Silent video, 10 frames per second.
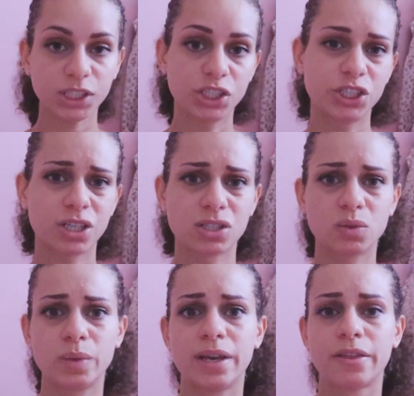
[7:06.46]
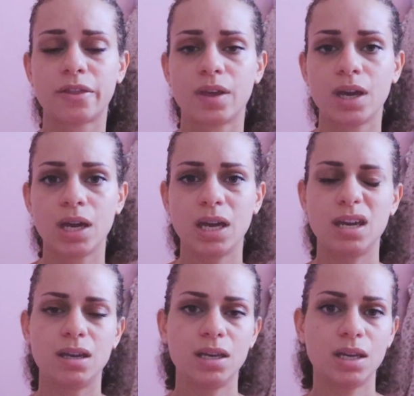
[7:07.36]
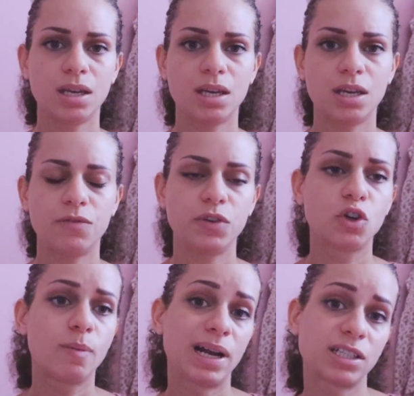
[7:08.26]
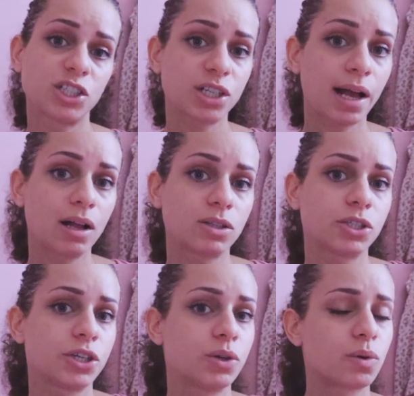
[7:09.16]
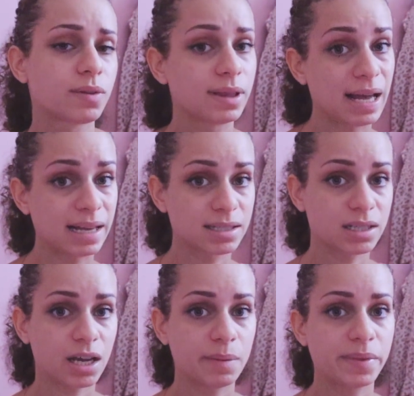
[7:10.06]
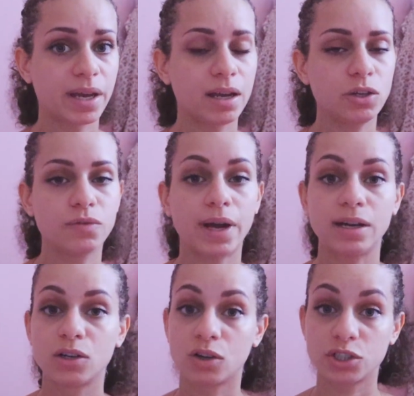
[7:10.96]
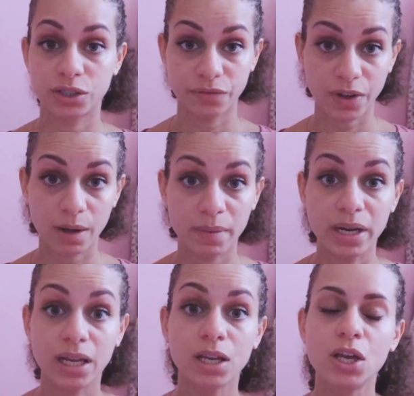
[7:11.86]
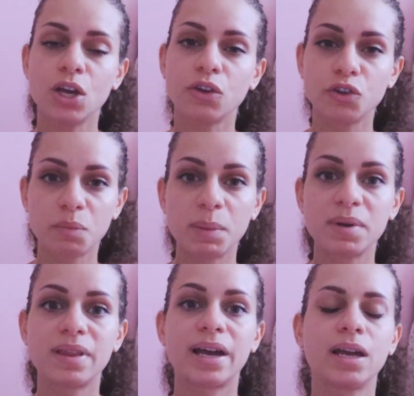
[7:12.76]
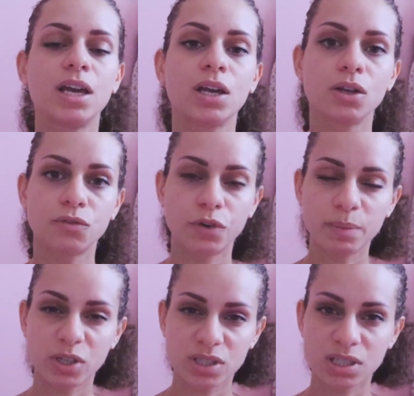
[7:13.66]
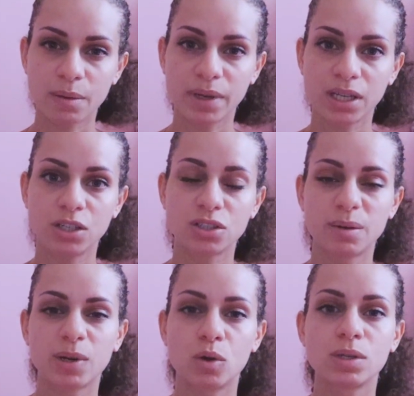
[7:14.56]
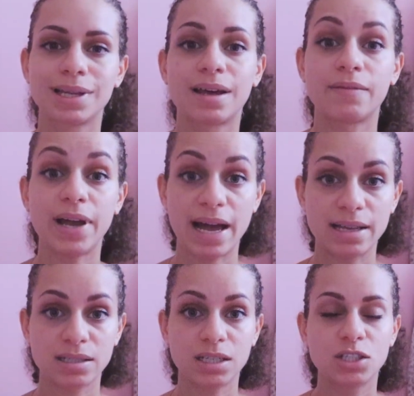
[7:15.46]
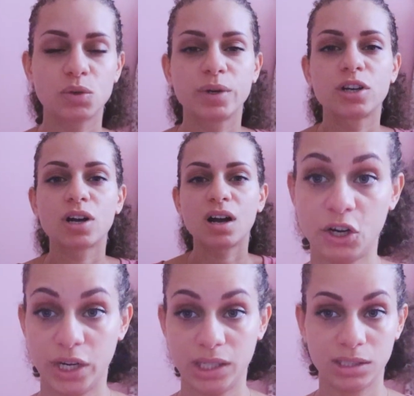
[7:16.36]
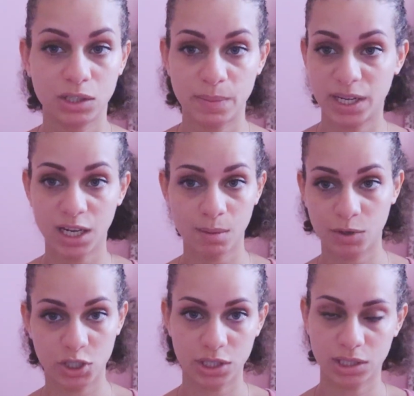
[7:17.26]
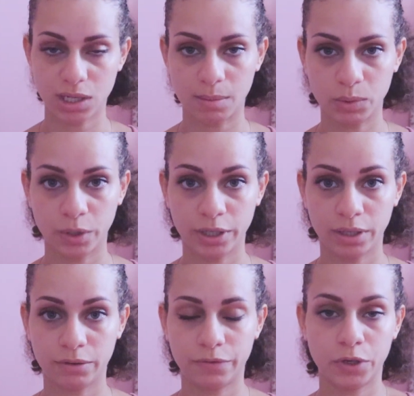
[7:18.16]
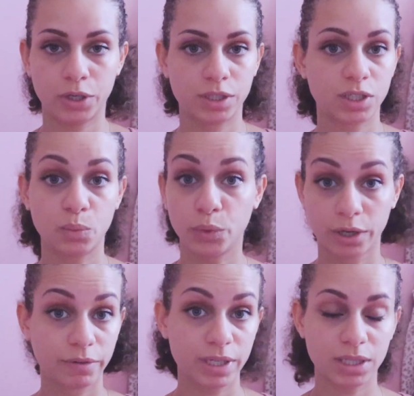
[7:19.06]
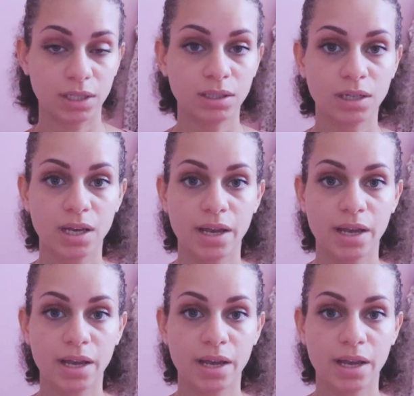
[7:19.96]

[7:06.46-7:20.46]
Just with it, if you go back to childhood or the last time that you've had nausea and vomiting, you remember that from your stomach holds a lot of acid. So when you're... Alright, so my camera just stopped working for some weird reason.